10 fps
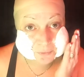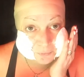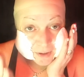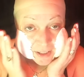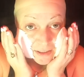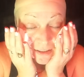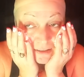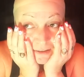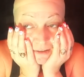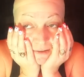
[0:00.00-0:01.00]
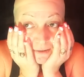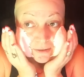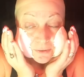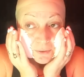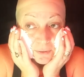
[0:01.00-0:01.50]
the red.
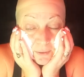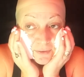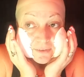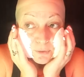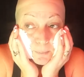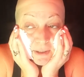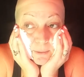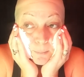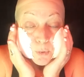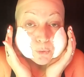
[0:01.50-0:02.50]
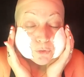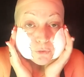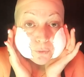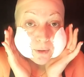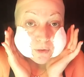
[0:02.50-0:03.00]
This will be the
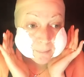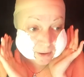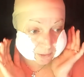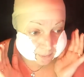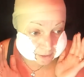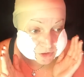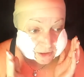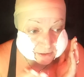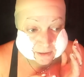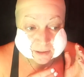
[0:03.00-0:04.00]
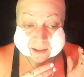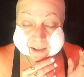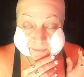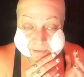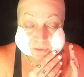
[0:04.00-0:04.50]
most Crayola Model Magic
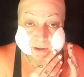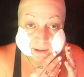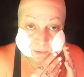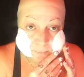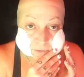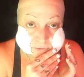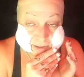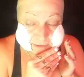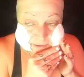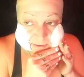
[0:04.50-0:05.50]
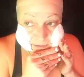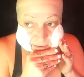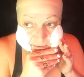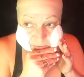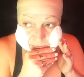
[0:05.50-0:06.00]
I've ever had on my face,
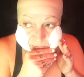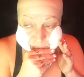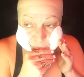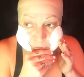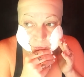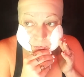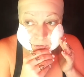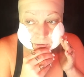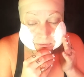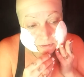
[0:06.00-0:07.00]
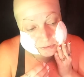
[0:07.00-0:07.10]
for sure.